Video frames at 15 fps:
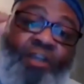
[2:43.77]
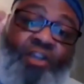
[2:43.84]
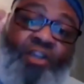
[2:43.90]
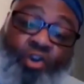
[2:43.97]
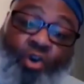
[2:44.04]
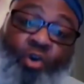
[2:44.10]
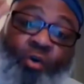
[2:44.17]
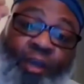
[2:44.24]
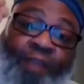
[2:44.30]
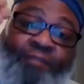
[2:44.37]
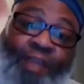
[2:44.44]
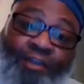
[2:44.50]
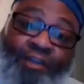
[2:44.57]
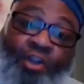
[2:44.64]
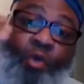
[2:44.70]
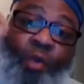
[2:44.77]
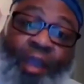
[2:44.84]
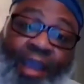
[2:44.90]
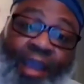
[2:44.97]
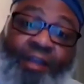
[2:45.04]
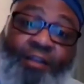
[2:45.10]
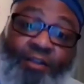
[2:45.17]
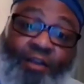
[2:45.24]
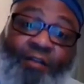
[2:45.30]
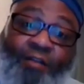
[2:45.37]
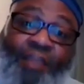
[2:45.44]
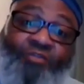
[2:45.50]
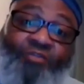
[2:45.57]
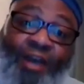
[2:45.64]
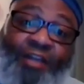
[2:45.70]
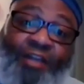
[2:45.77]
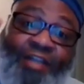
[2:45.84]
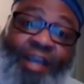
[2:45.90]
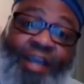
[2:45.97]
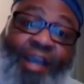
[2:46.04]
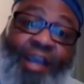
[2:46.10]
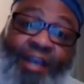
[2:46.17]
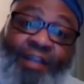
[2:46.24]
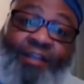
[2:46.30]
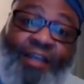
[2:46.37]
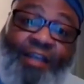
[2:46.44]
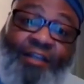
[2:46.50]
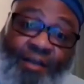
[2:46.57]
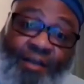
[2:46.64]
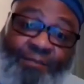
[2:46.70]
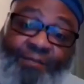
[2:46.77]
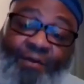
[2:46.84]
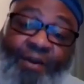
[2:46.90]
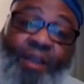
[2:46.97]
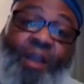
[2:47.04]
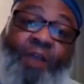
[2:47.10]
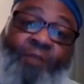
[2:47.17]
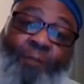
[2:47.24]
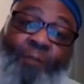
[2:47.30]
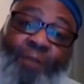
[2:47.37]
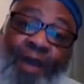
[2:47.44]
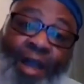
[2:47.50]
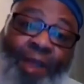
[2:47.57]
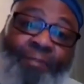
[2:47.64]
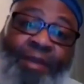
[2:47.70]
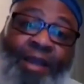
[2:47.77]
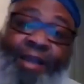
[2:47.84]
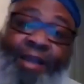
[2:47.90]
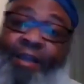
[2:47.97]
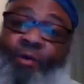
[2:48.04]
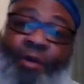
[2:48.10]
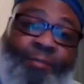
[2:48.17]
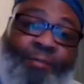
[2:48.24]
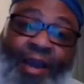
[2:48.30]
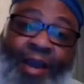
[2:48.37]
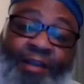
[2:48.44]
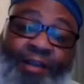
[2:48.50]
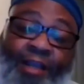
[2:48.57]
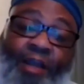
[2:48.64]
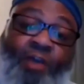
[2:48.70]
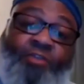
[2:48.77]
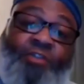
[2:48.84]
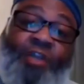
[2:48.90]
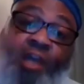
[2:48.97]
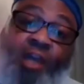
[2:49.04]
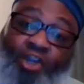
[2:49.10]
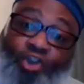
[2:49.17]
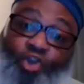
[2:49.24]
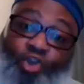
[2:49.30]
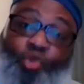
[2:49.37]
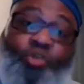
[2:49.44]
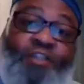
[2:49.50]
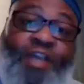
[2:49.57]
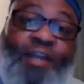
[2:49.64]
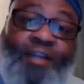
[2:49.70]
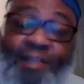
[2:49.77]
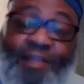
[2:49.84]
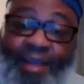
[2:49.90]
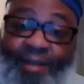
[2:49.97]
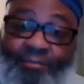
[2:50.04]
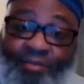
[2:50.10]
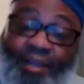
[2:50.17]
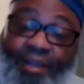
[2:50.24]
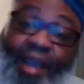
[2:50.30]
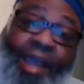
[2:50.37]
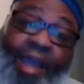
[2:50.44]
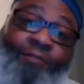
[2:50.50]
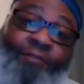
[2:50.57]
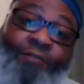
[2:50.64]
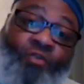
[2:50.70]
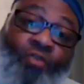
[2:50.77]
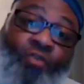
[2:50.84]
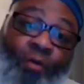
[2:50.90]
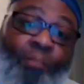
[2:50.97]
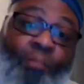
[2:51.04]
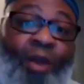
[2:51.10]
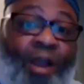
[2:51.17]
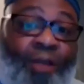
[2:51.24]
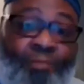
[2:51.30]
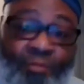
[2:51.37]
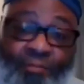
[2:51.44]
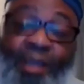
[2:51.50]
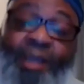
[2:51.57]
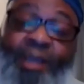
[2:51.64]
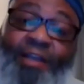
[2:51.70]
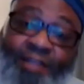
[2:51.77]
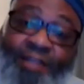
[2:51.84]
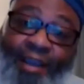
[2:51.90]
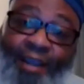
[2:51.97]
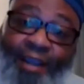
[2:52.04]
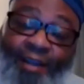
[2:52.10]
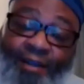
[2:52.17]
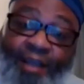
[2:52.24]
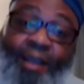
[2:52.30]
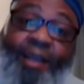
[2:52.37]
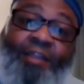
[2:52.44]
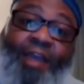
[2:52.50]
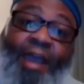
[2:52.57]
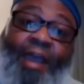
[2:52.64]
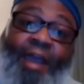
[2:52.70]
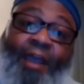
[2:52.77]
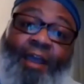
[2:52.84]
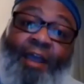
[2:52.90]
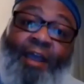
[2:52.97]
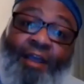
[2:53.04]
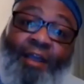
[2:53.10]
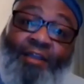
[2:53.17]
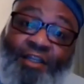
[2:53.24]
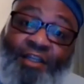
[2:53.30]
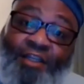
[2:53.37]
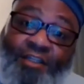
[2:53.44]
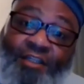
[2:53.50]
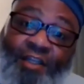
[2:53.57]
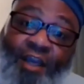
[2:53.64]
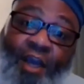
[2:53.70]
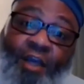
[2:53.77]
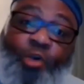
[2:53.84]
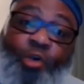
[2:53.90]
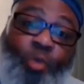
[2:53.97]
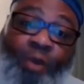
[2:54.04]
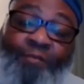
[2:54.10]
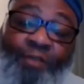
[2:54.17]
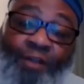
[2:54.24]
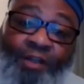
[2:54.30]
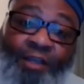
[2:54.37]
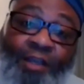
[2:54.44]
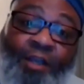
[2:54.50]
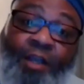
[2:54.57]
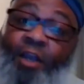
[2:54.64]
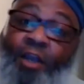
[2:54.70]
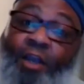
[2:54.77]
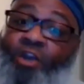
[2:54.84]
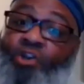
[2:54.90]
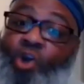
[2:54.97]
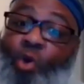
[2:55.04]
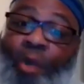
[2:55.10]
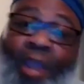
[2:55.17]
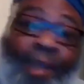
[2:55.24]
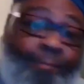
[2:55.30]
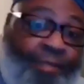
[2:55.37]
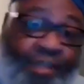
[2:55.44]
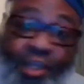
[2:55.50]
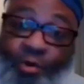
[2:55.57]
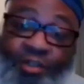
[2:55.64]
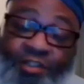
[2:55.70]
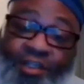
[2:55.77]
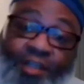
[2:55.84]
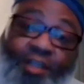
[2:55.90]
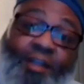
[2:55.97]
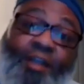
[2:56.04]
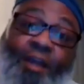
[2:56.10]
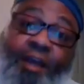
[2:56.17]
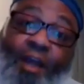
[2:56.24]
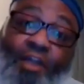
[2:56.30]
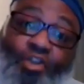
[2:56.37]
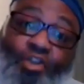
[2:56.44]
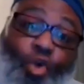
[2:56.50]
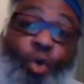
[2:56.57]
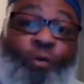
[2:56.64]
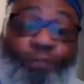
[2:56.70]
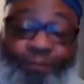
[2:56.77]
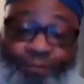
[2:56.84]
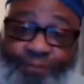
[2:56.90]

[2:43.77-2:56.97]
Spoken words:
If they know if they try to say anything different from Muhammad Ali or anybody else, you say the same thing. I have no problem saying that this is unequivocally, no ambiguity, truth.